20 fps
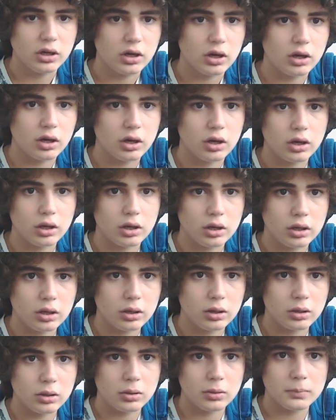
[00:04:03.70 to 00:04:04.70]

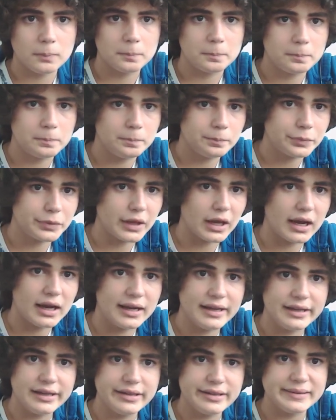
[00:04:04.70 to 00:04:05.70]
Um,
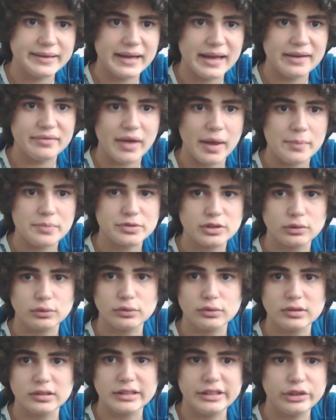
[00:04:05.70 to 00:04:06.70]
I have
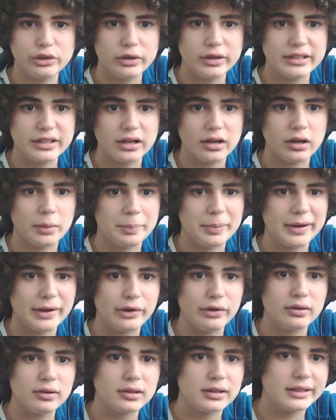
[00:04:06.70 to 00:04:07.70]
absolutely no idea.
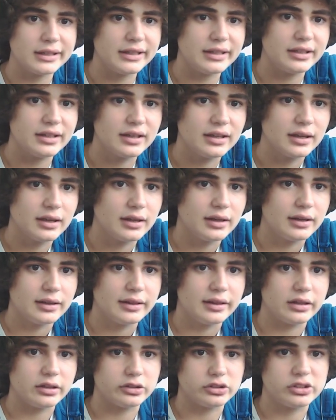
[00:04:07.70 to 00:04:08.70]
Apparently,
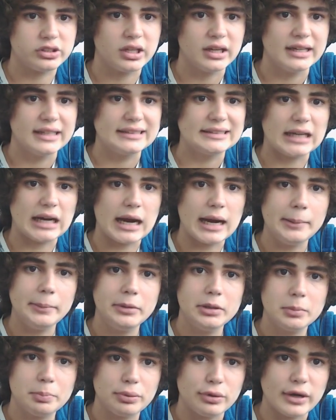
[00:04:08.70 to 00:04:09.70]
there's
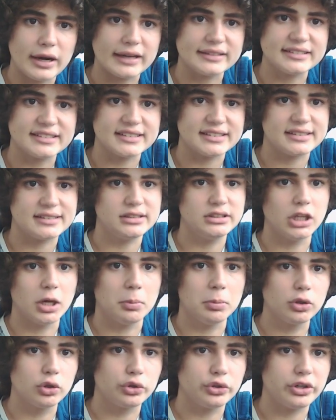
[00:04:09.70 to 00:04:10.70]
timed practice
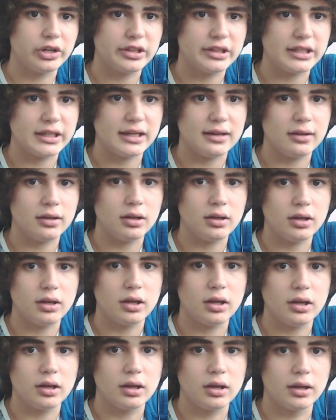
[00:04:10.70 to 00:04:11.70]
double or nothing,
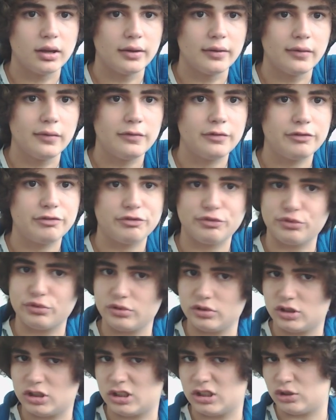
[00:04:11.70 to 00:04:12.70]
uh,
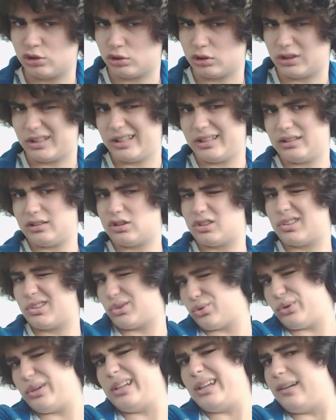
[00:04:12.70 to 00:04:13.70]
st
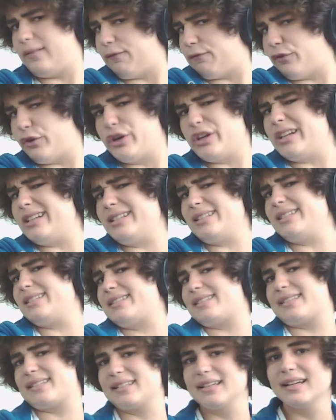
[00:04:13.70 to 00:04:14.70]
streak
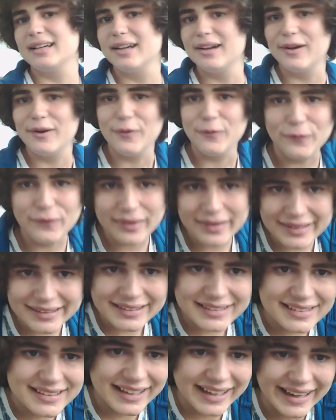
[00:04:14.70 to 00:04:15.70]
freeze? What
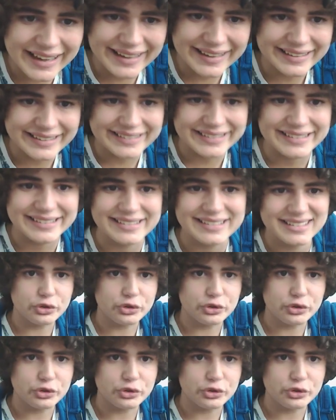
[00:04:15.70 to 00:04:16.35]
is this?